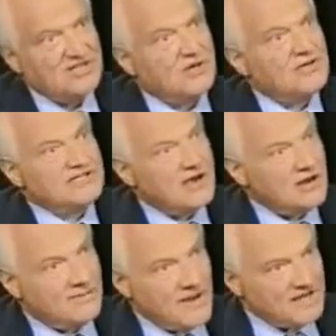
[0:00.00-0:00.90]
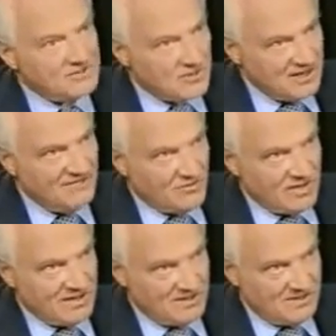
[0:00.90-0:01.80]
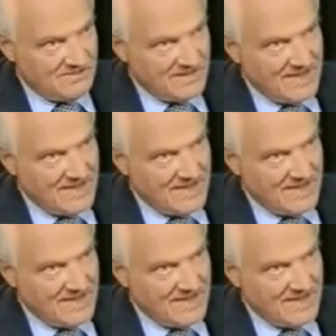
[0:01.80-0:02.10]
So it's going to pass whatever we do.